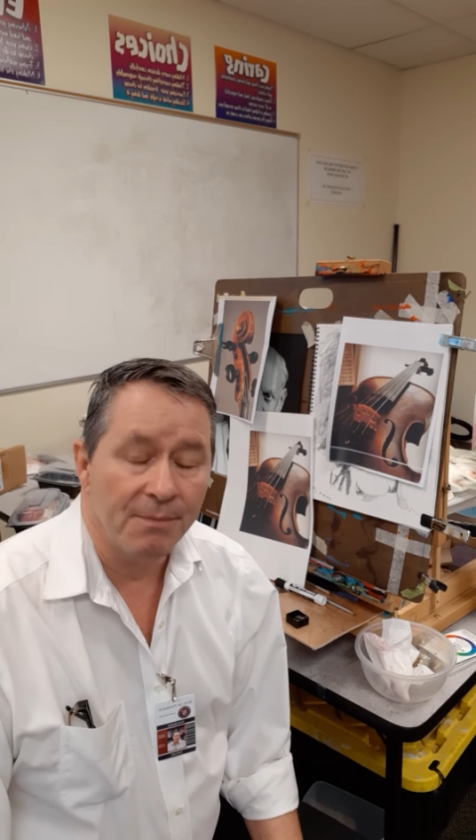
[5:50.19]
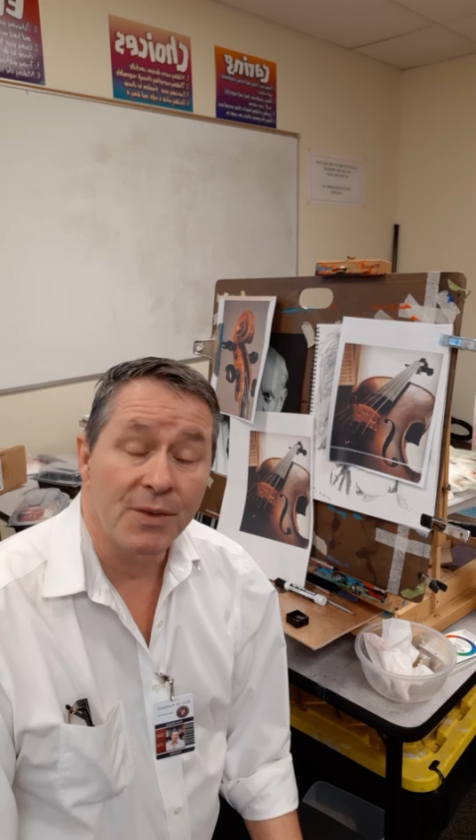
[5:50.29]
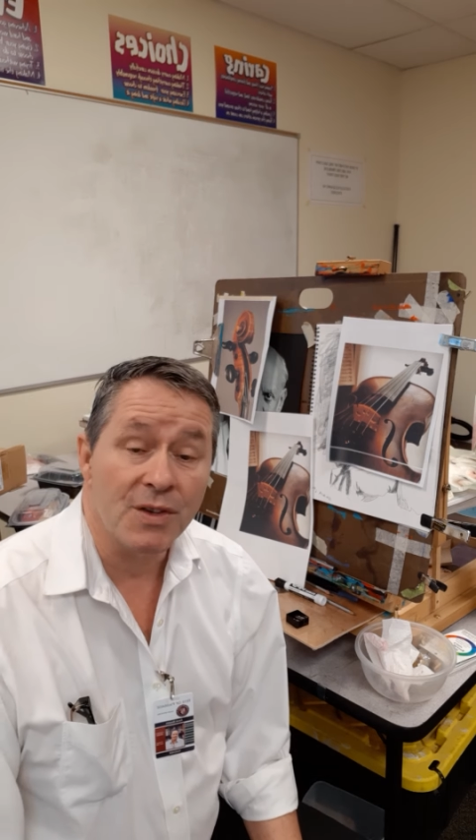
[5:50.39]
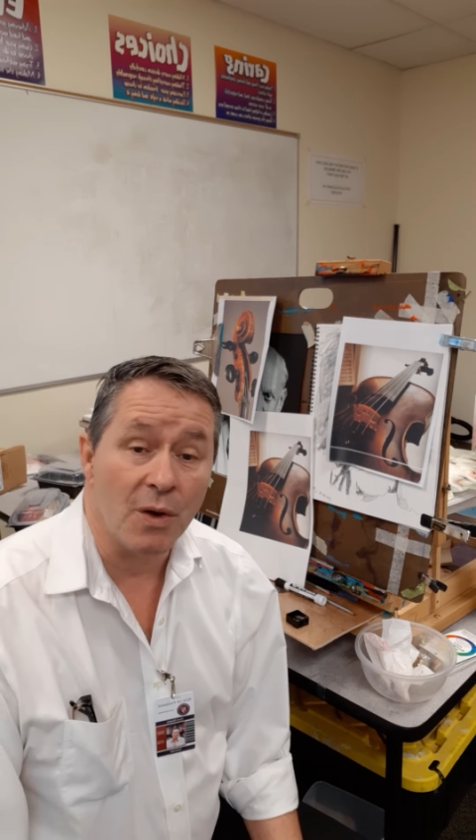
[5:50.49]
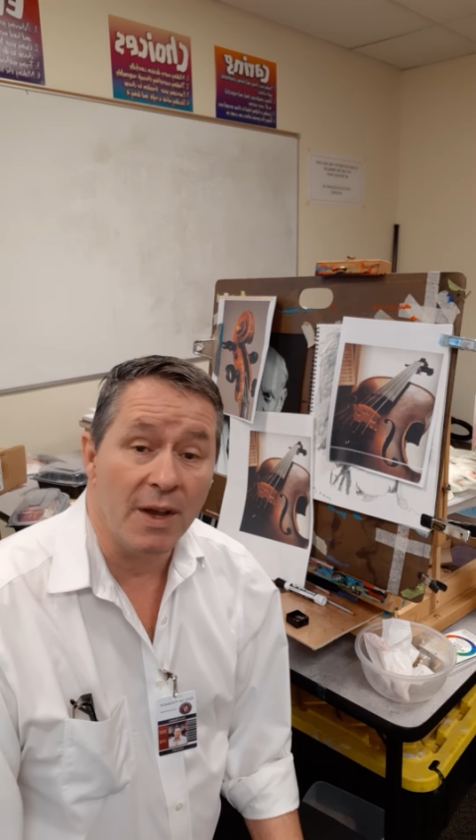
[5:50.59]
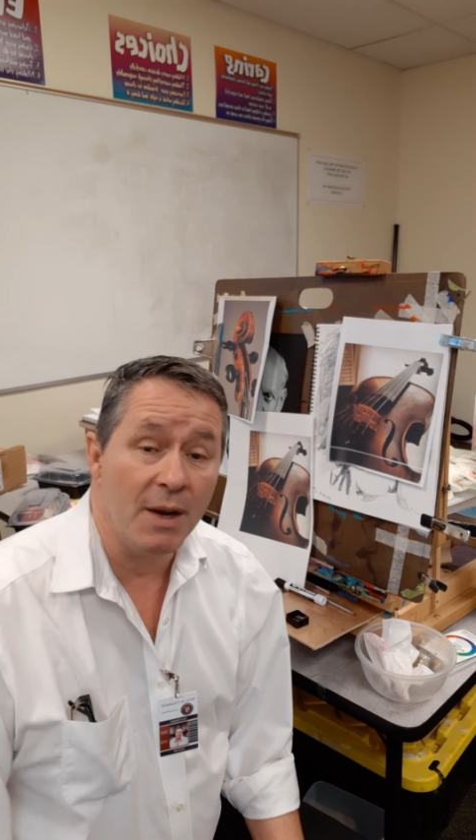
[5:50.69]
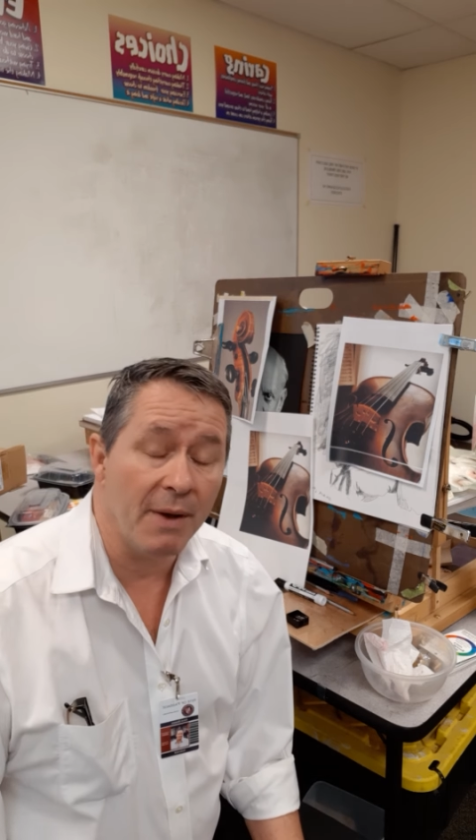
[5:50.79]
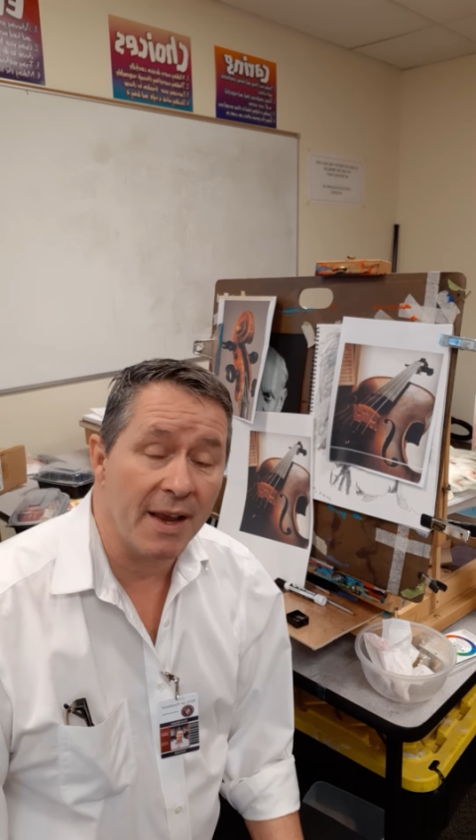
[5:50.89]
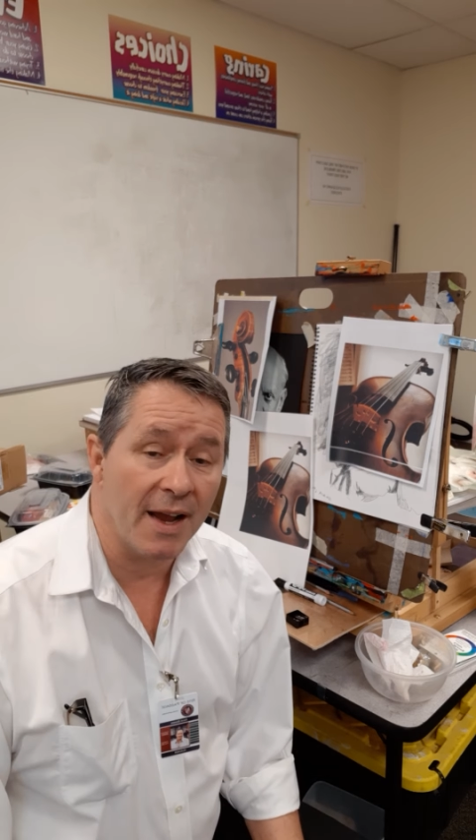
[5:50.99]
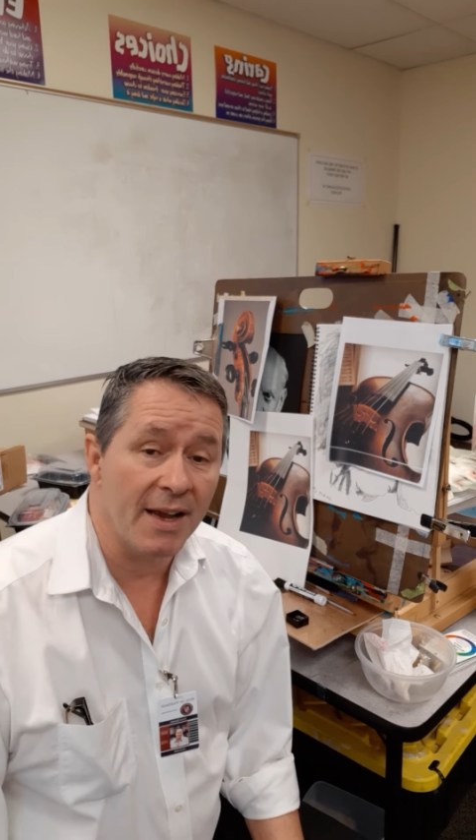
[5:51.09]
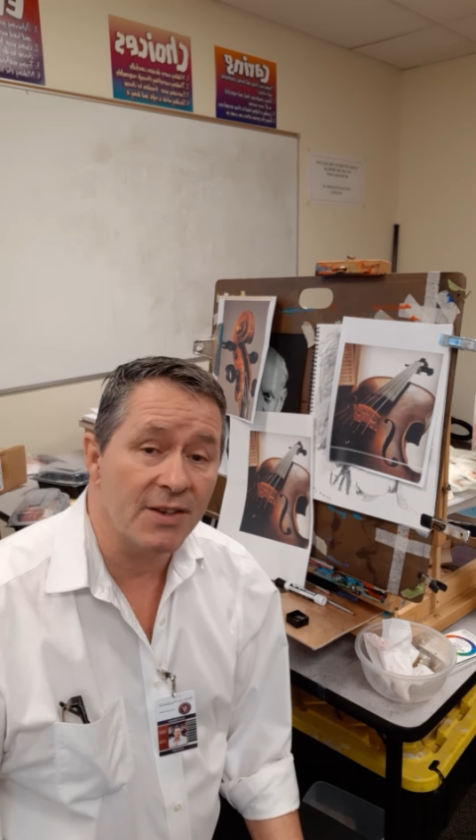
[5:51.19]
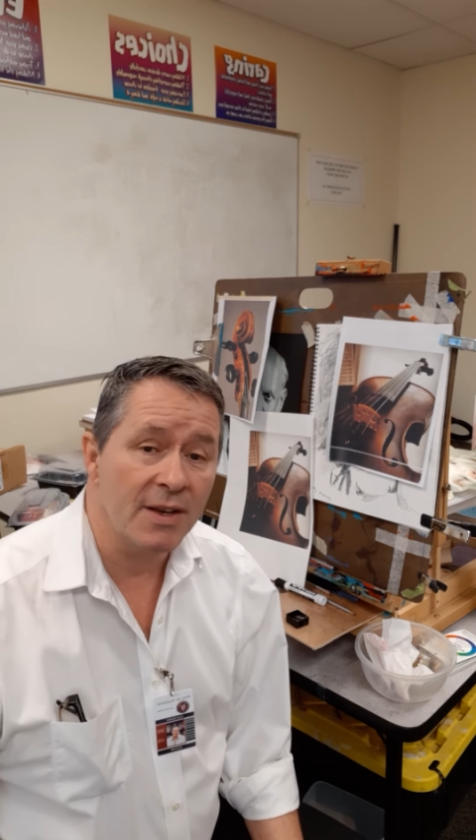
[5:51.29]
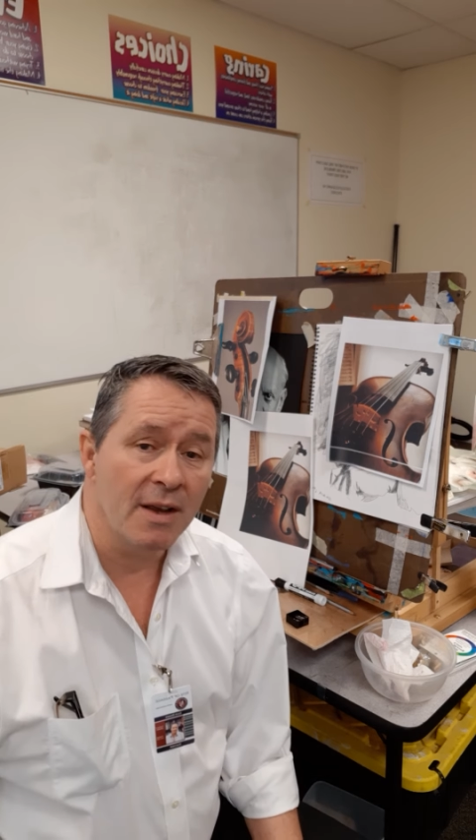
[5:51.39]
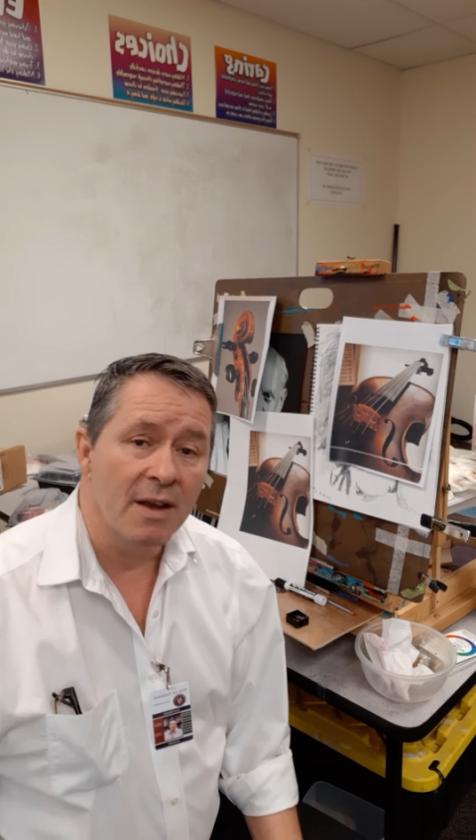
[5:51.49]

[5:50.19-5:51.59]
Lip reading: So anyway, guys,